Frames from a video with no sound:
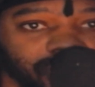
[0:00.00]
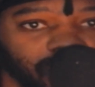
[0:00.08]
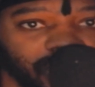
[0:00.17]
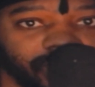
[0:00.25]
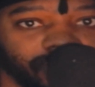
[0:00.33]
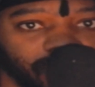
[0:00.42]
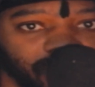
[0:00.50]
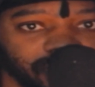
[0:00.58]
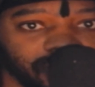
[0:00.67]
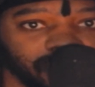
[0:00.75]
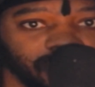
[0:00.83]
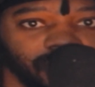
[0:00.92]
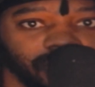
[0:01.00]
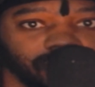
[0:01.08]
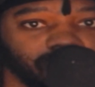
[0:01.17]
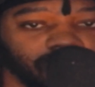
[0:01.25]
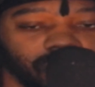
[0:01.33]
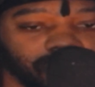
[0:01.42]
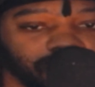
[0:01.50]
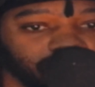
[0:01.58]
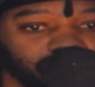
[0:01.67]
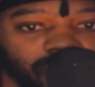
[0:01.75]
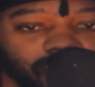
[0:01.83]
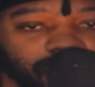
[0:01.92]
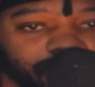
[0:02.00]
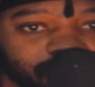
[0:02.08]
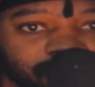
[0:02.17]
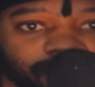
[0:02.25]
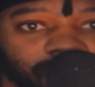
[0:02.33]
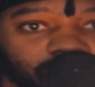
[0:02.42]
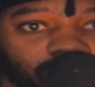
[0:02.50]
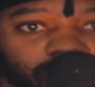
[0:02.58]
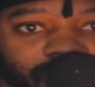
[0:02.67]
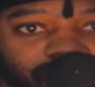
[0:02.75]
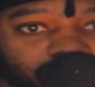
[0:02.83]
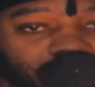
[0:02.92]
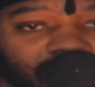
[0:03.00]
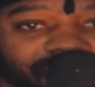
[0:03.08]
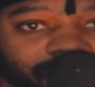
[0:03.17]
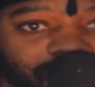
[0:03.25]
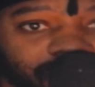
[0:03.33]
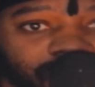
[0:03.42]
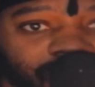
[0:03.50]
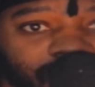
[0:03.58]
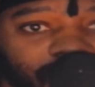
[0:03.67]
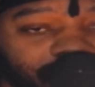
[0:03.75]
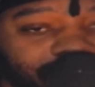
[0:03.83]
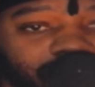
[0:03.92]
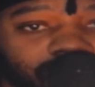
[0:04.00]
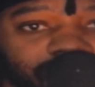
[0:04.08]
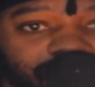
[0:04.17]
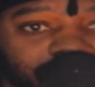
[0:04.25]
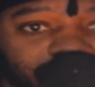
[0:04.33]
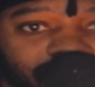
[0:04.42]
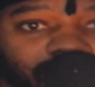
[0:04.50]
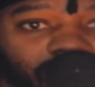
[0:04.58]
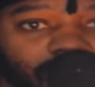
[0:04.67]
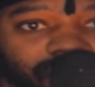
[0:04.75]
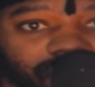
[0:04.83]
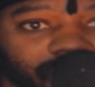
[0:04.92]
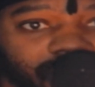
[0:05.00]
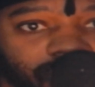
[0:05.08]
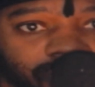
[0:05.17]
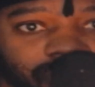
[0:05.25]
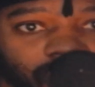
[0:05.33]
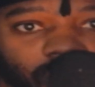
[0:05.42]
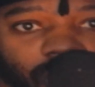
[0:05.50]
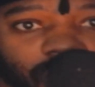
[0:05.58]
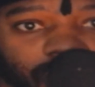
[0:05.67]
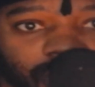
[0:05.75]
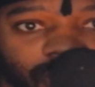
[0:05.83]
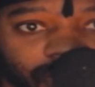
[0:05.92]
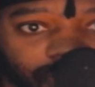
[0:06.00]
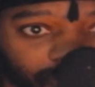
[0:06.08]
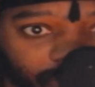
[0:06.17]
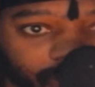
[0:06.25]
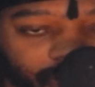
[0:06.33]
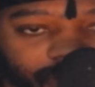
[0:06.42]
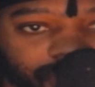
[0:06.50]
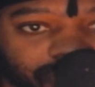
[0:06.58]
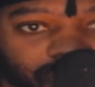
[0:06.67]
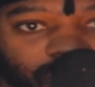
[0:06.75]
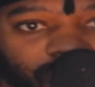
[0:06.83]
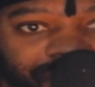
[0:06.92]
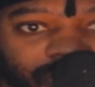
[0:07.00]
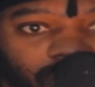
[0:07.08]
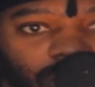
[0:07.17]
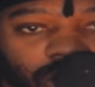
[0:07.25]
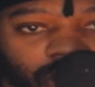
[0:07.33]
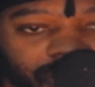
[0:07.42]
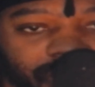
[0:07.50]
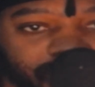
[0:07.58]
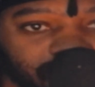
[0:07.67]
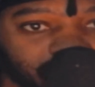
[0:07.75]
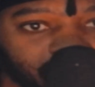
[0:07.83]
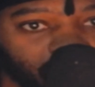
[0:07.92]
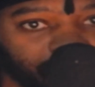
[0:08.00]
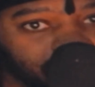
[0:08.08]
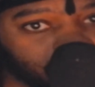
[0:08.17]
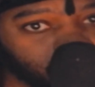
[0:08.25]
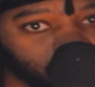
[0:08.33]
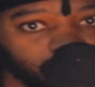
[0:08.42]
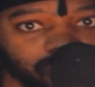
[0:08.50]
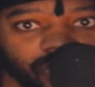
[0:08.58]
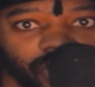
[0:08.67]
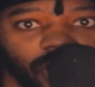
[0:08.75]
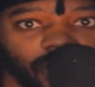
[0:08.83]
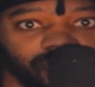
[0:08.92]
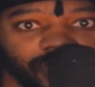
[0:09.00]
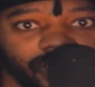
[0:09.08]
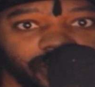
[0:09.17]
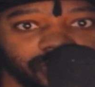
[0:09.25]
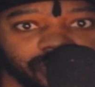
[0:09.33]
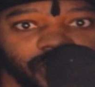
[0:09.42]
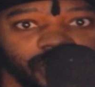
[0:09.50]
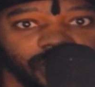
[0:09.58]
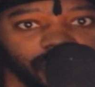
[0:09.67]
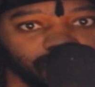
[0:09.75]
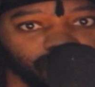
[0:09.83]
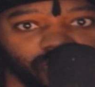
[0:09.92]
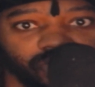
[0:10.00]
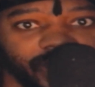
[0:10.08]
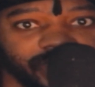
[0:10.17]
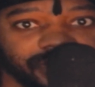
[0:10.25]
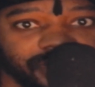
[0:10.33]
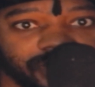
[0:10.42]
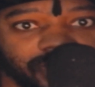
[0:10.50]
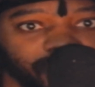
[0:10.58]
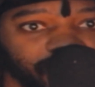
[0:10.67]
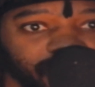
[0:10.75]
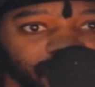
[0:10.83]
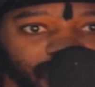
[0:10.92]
all at once so your road is smooth and drivable. Of course, the guardrails are there, so if the car is going towards the guardrails and you crash into it,